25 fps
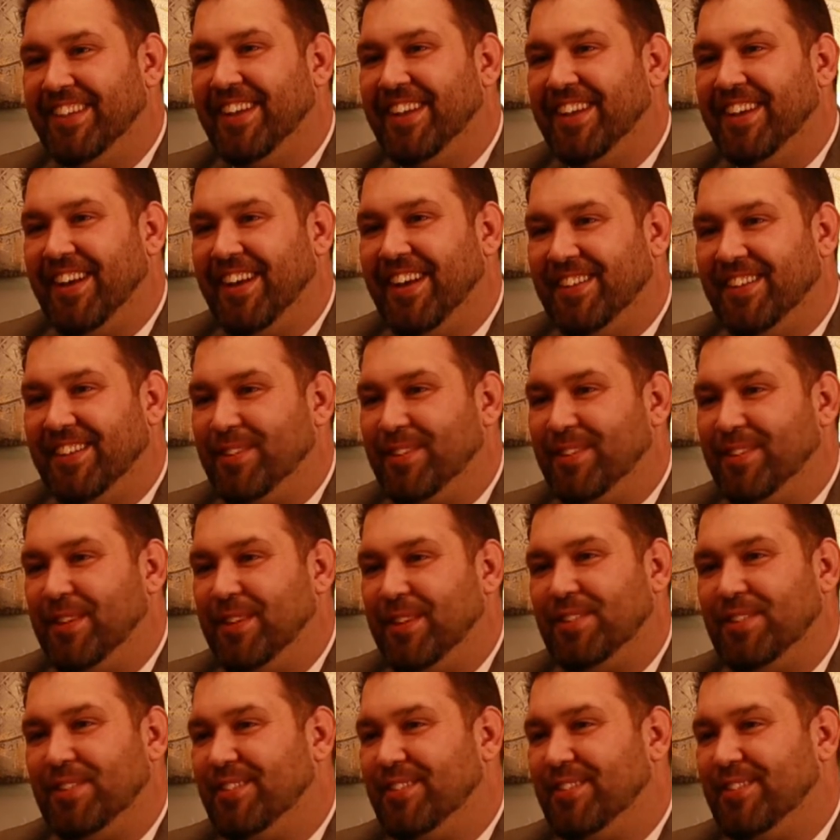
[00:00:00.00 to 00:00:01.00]
Uh, so they
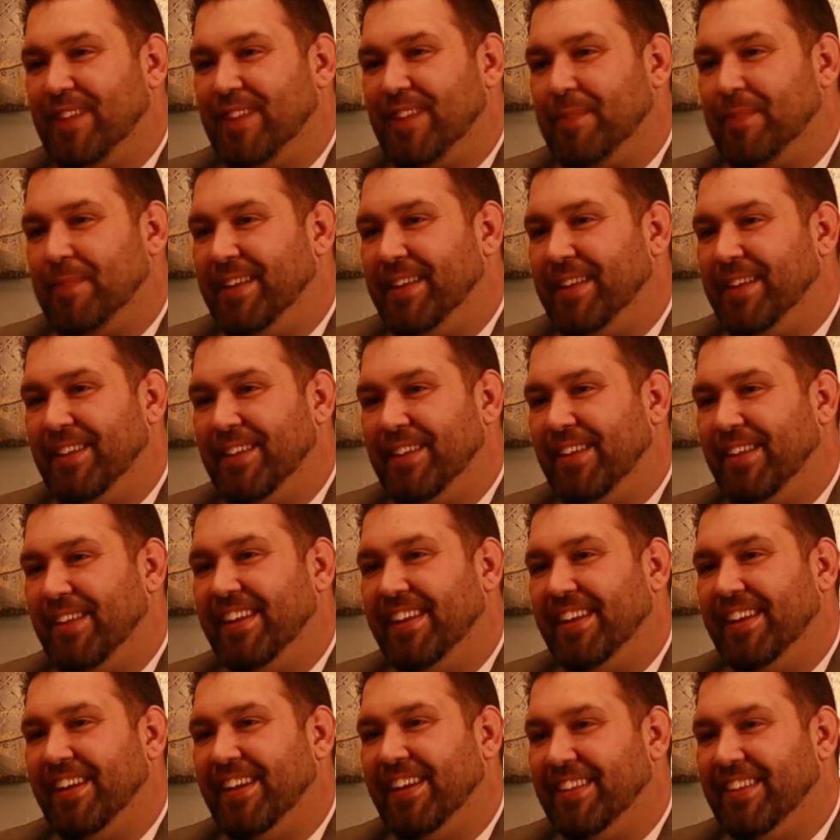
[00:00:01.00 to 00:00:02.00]
just slap together any
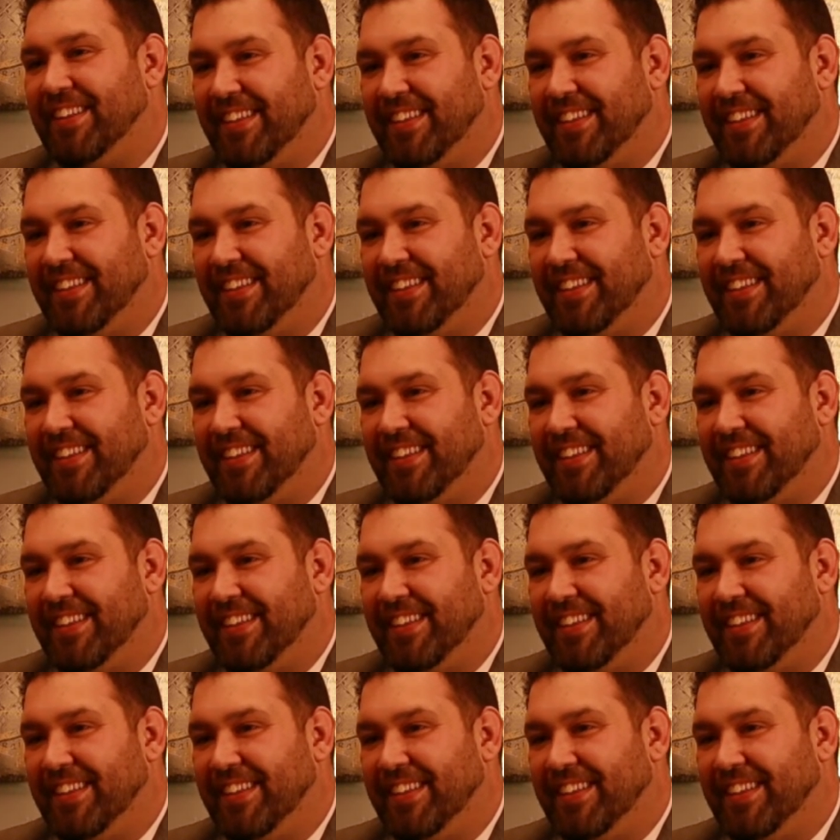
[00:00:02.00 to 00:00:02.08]
kind of